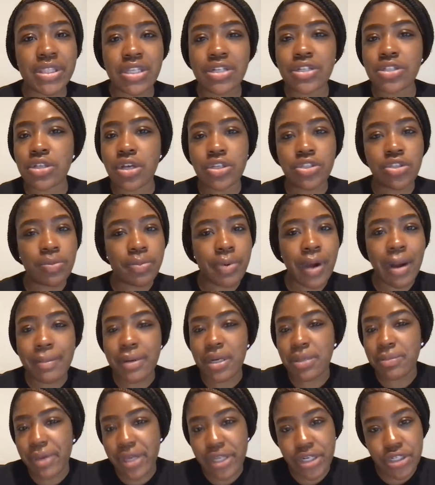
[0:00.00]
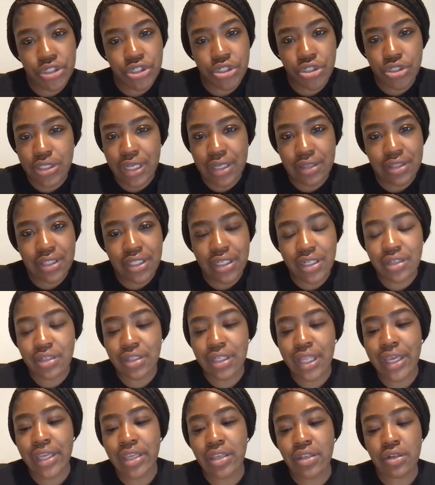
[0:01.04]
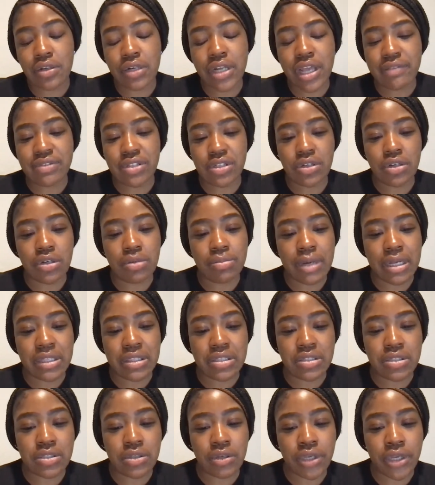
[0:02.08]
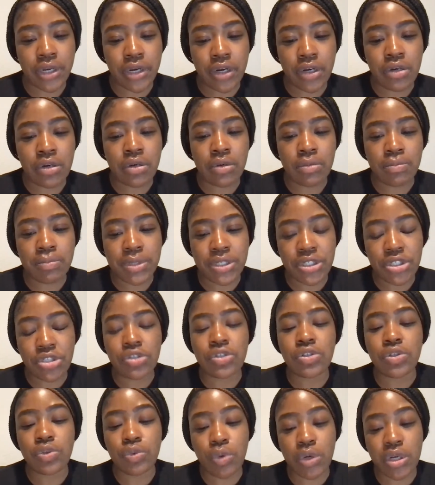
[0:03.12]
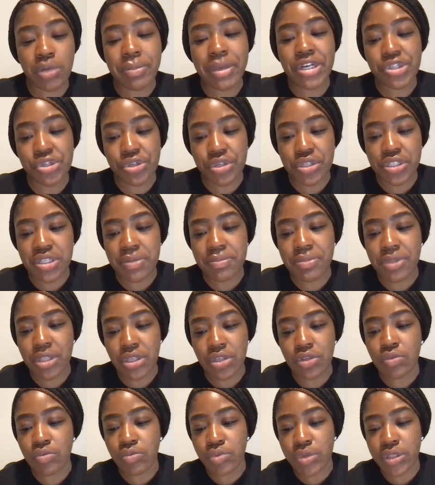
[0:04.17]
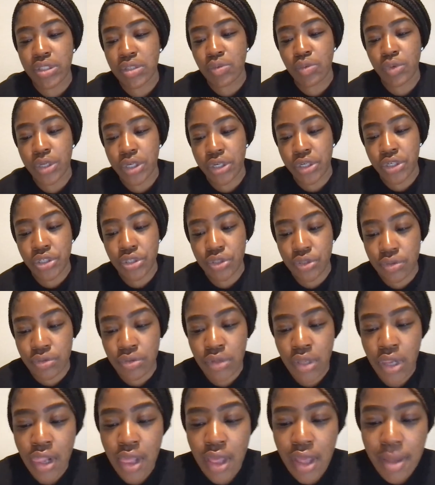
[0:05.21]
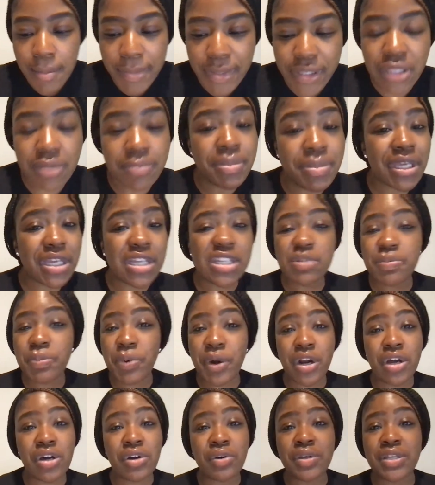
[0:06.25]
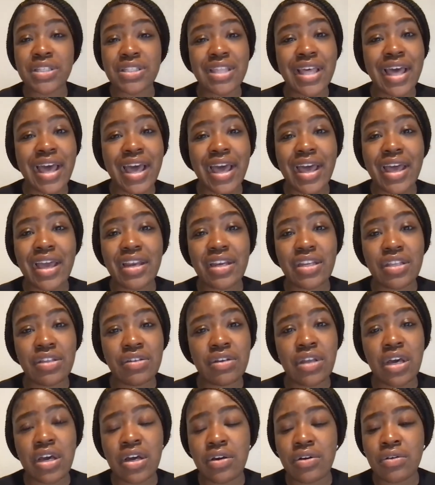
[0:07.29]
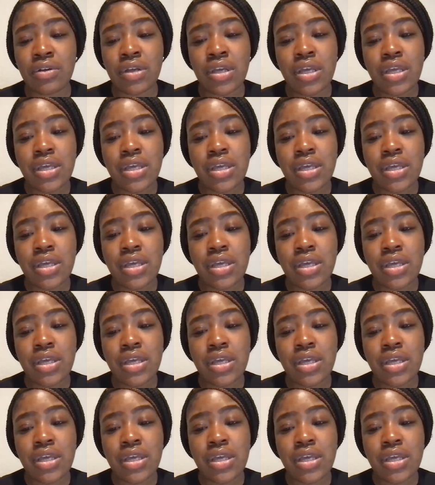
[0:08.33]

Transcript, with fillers: there's also property managers out there. Like, you don't have to go about this on your own, but you want to make sure it's something you really want to do. But the biggest pro is that, you know,